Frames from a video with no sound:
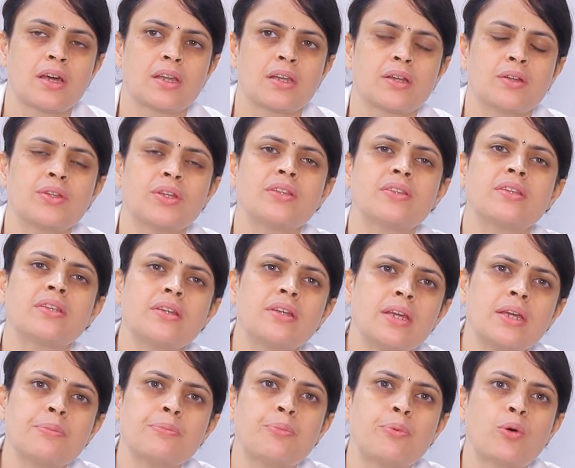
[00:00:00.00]
Now, there are
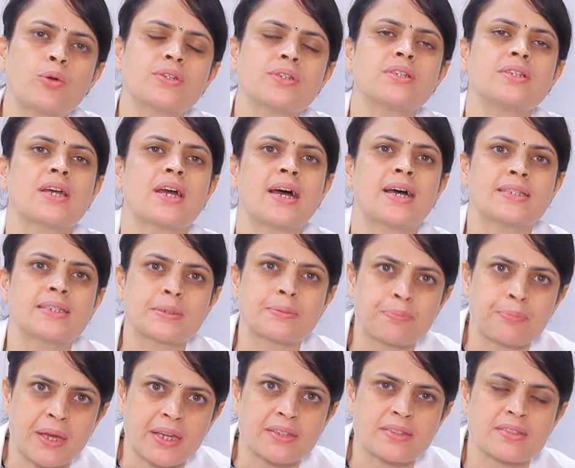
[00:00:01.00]
three important
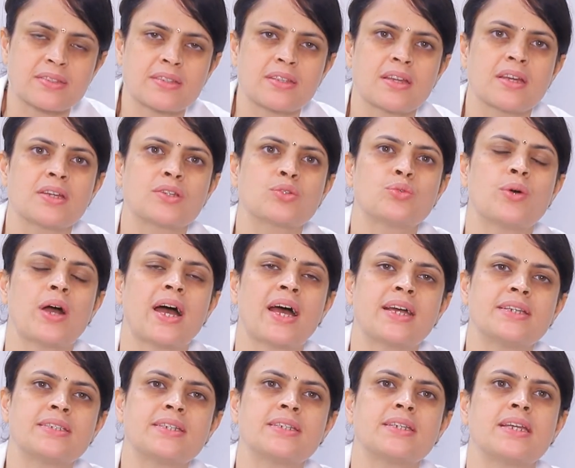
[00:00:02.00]
aspects to
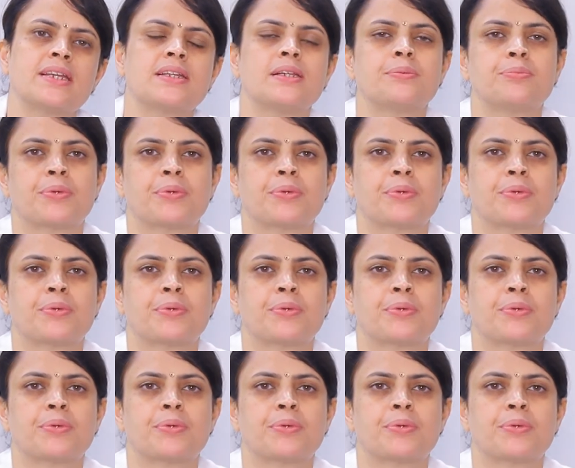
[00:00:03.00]
antenatal